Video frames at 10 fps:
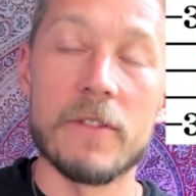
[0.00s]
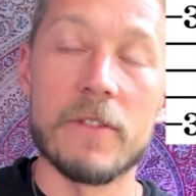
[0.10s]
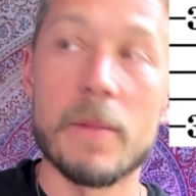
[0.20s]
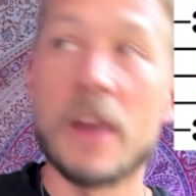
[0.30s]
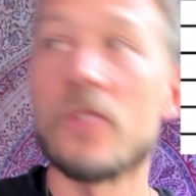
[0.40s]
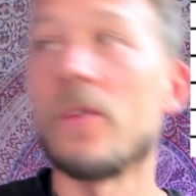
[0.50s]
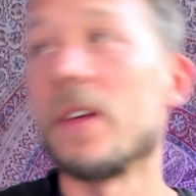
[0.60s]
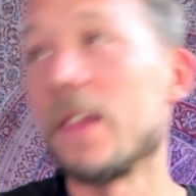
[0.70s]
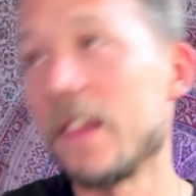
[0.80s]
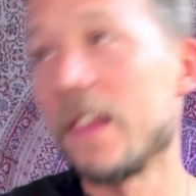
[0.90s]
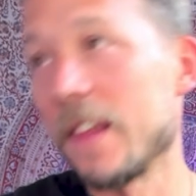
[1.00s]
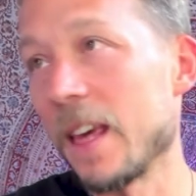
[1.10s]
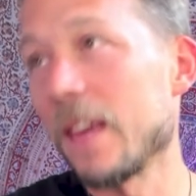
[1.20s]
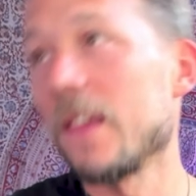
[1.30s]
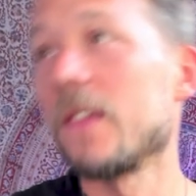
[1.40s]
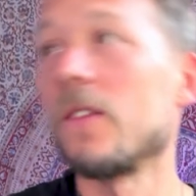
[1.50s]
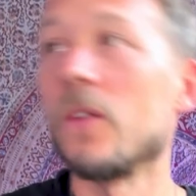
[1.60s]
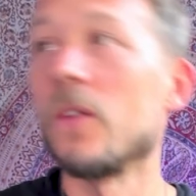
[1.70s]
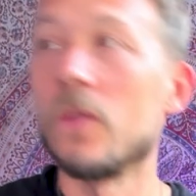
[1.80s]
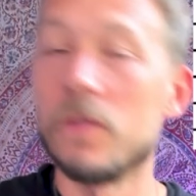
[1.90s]
of the measure is 6,
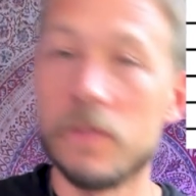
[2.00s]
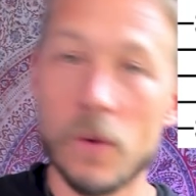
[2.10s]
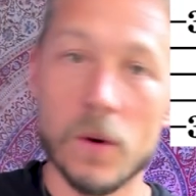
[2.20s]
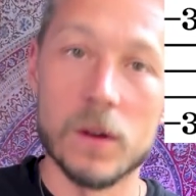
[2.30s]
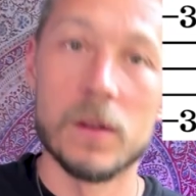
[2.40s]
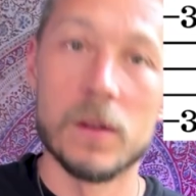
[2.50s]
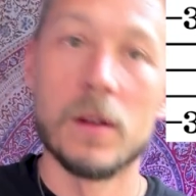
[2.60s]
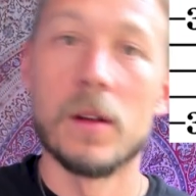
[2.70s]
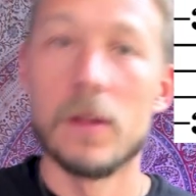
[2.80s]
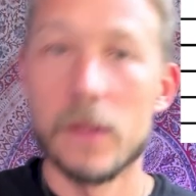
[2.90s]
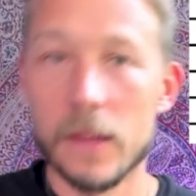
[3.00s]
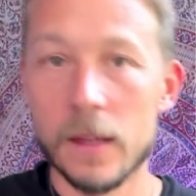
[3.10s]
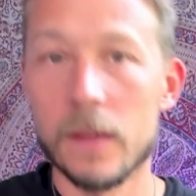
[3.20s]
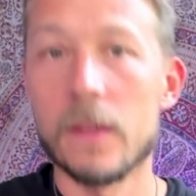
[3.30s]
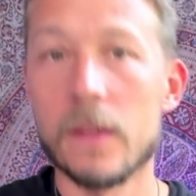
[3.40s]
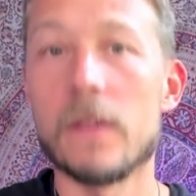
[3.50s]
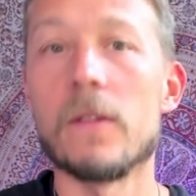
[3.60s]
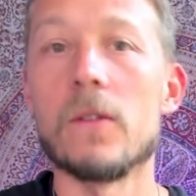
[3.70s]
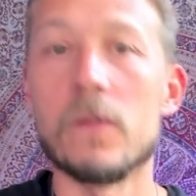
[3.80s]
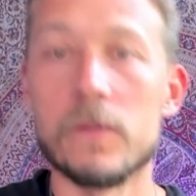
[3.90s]
2, 4. 6,
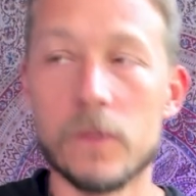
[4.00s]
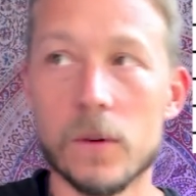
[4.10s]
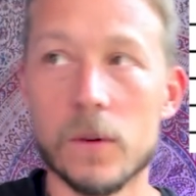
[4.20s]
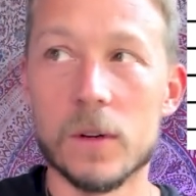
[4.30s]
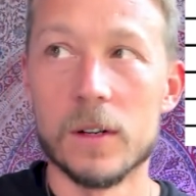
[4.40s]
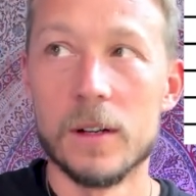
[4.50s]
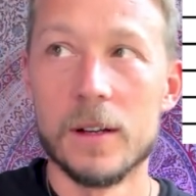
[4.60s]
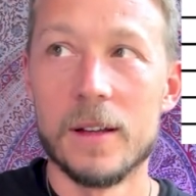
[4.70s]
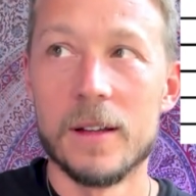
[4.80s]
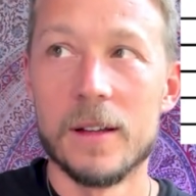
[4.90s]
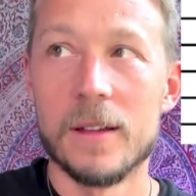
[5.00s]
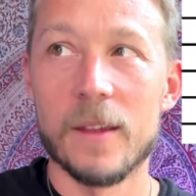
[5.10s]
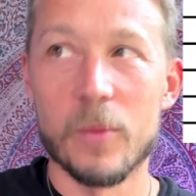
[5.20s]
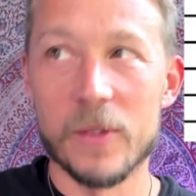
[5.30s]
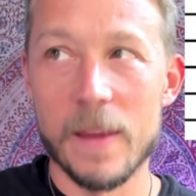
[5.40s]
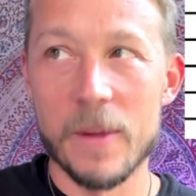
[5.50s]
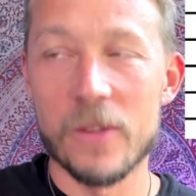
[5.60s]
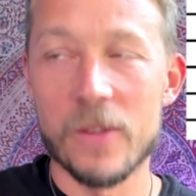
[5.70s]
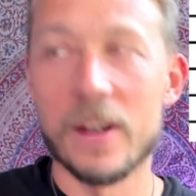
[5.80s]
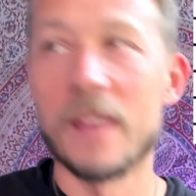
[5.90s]
2, 4. So put that
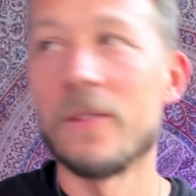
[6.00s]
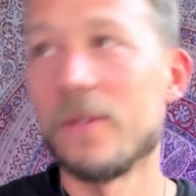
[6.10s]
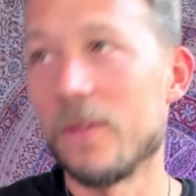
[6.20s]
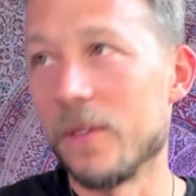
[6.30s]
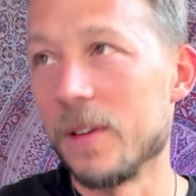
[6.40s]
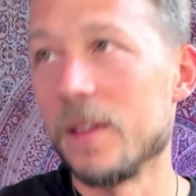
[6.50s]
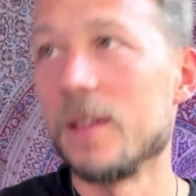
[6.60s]
measure together. 3.